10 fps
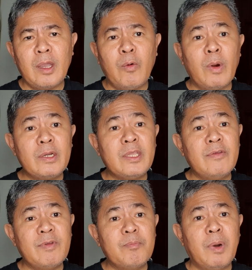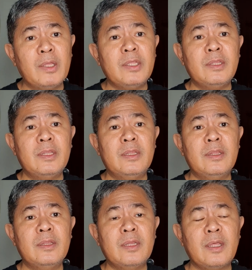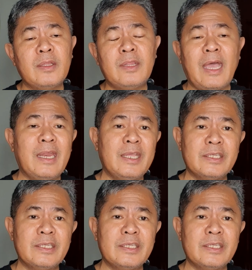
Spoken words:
award giving body that